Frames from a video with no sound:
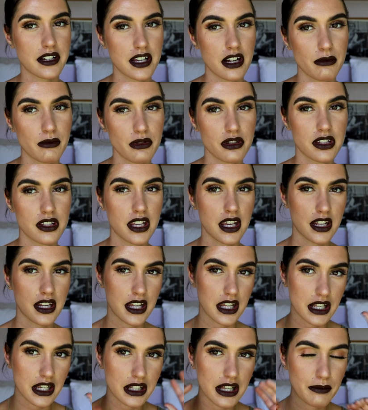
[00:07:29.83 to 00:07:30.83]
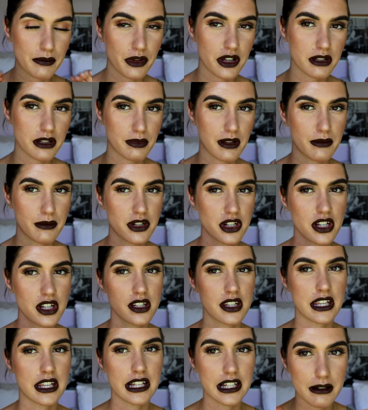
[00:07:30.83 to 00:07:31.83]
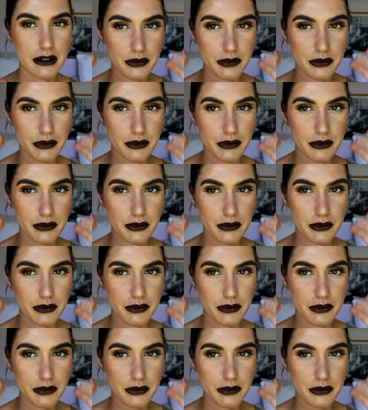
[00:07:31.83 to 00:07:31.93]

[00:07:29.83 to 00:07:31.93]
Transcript: to help your skin heal up those blemishes heal